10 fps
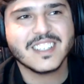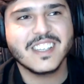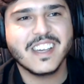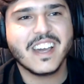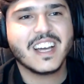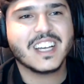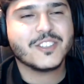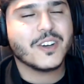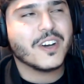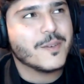Yeah,
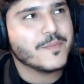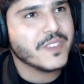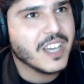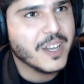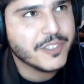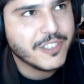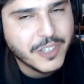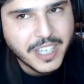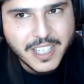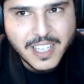so I was
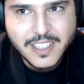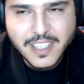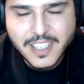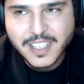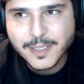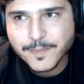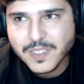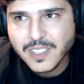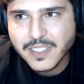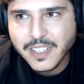looking at the
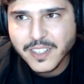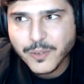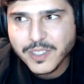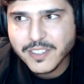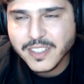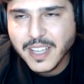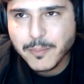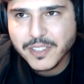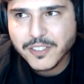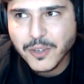recent
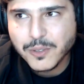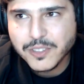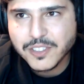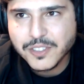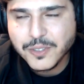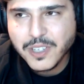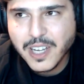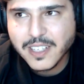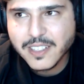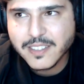episodes, and you
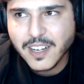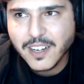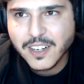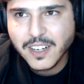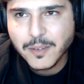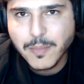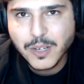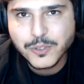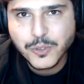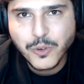guys are
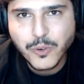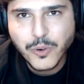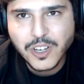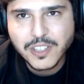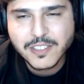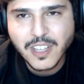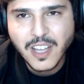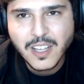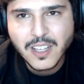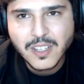about to cross
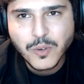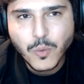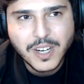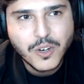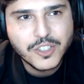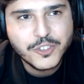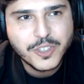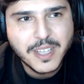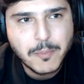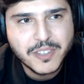
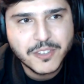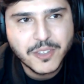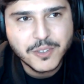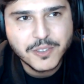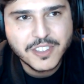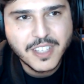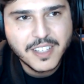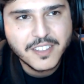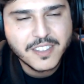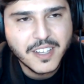100 episodes.
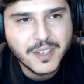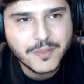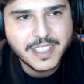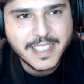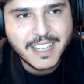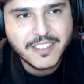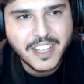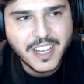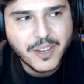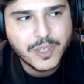That's
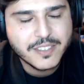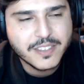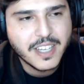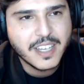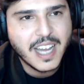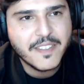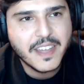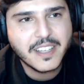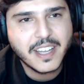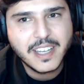fantastic. I
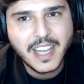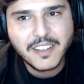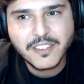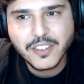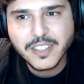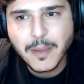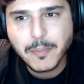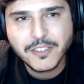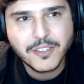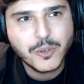think the guest on
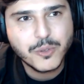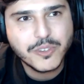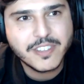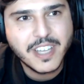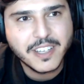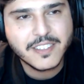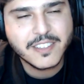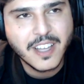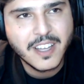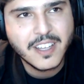episode 6,
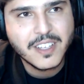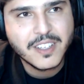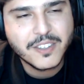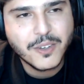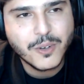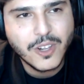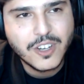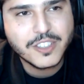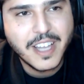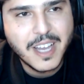so a
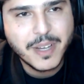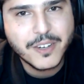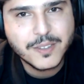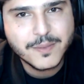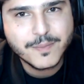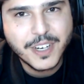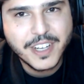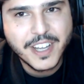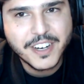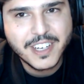long time ago,
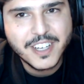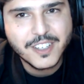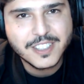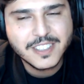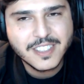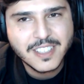very early on.